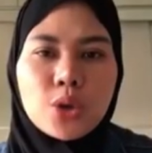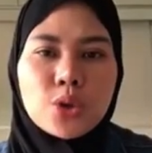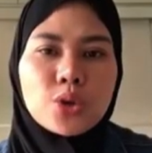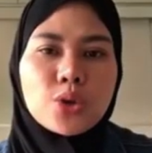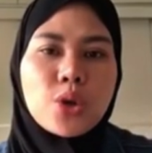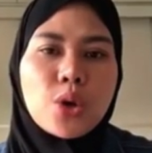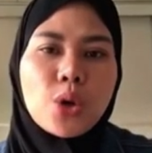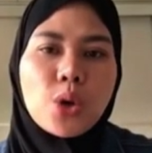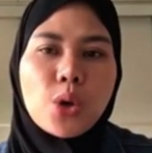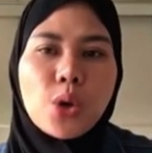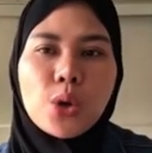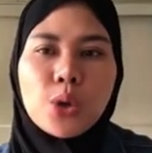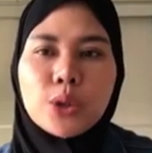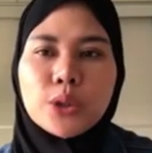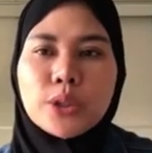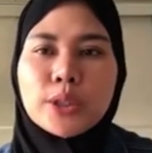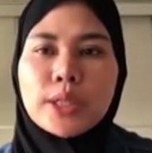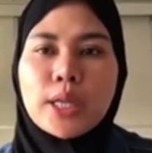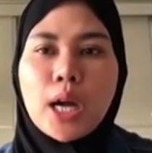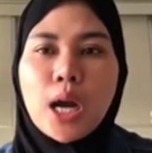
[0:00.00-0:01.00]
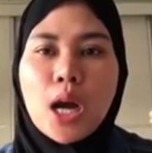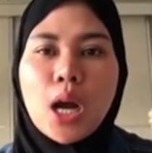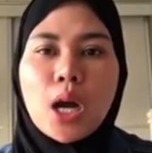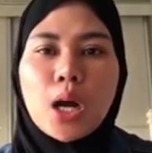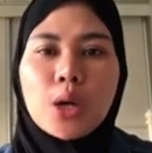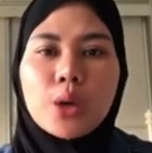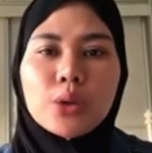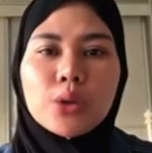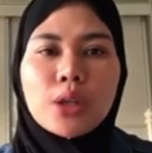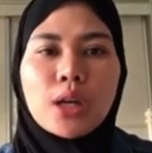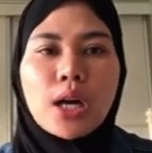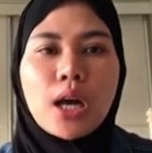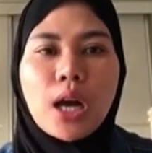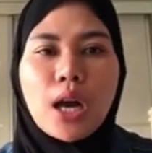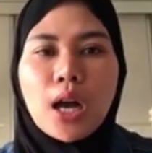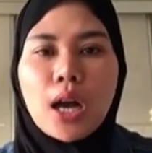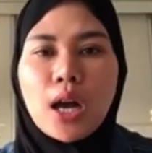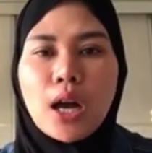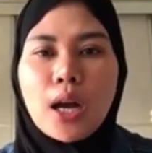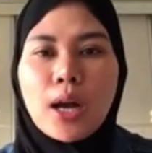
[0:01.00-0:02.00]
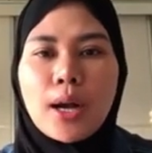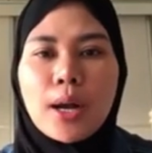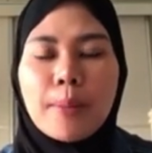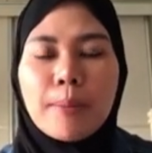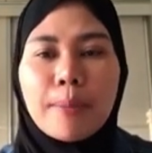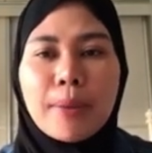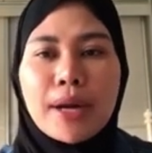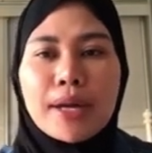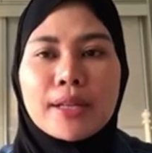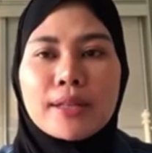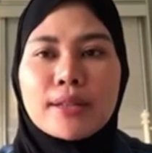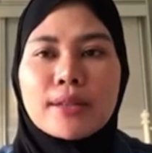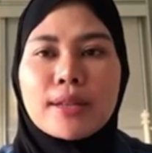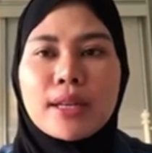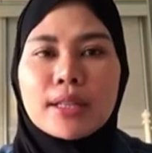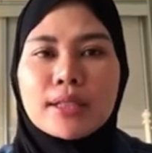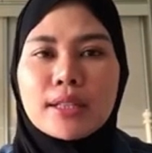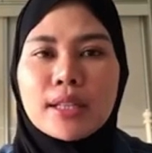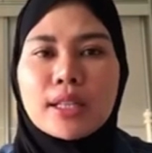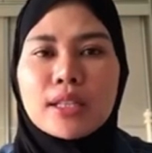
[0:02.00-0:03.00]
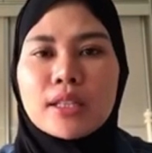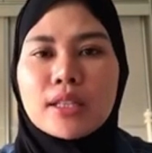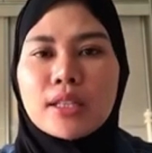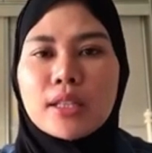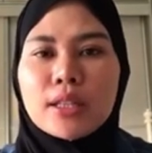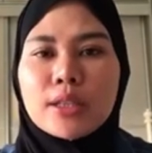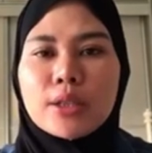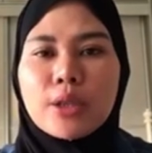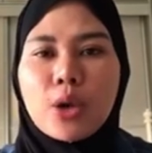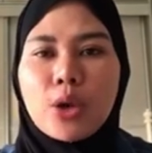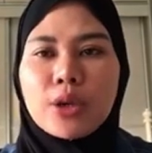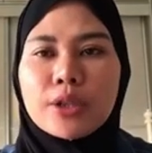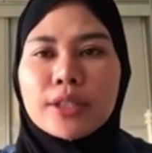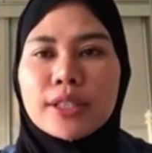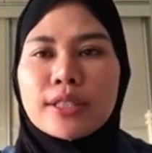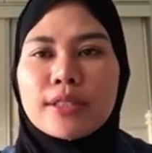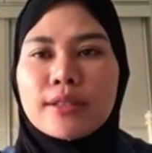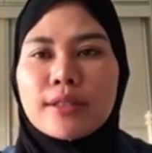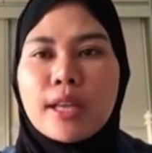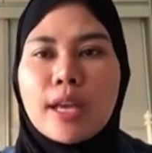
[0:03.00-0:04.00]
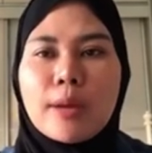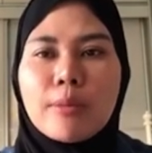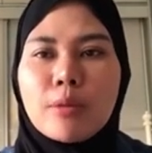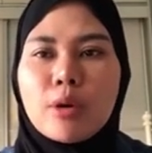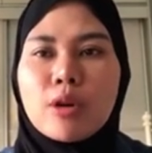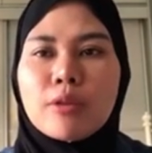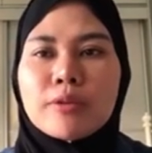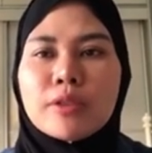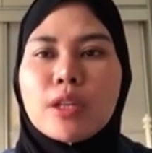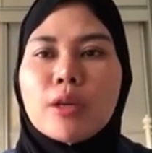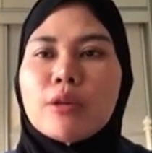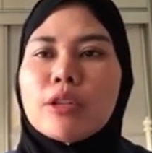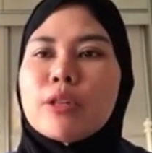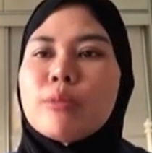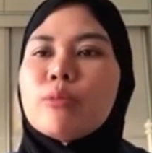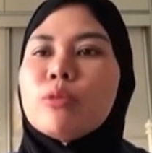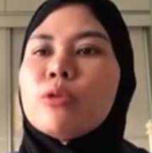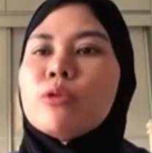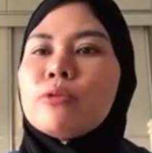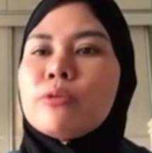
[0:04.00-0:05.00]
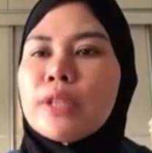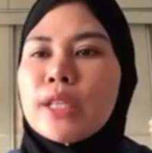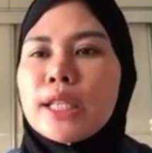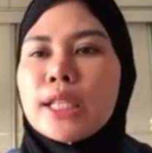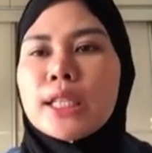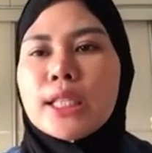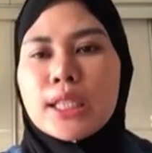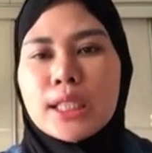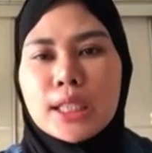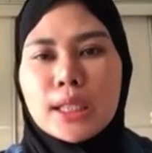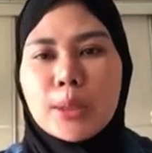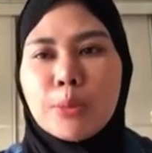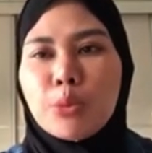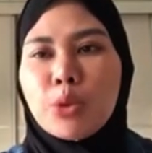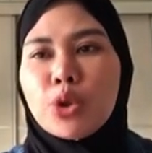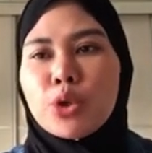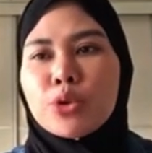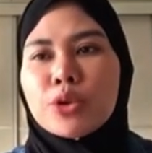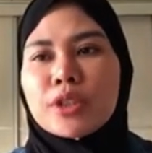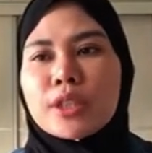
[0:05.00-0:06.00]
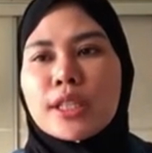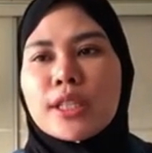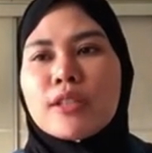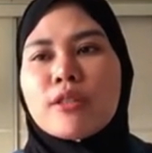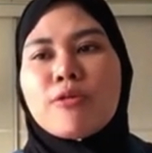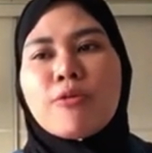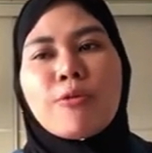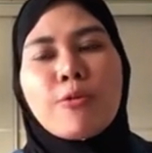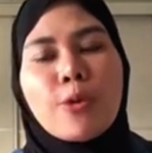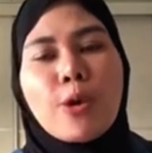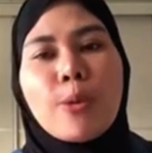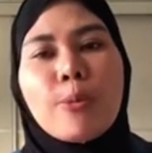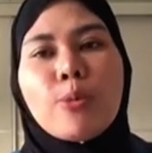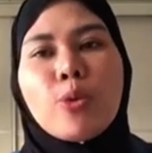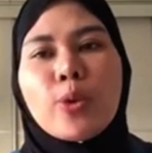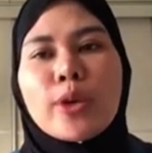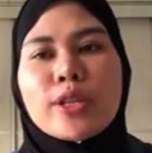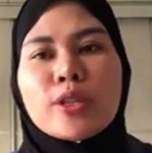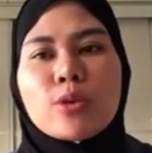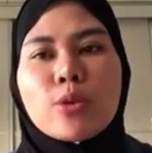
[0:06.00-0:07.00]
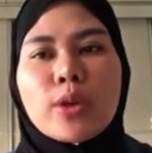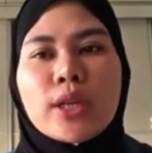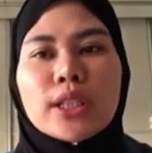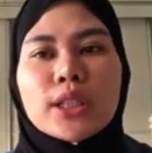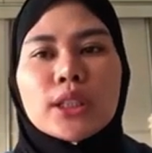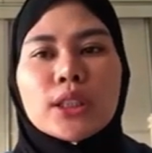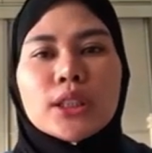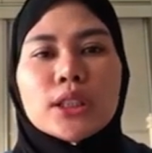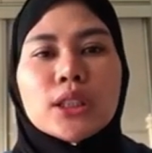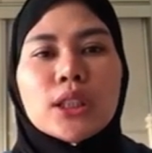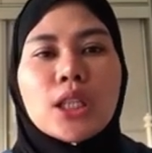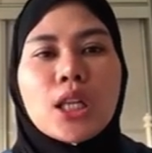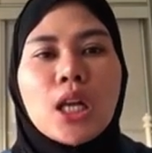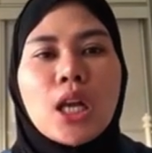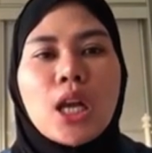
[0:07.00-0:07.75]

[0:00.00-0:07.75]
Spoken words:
So now, my suggestion or the step of the removing the pollutant from wastewater.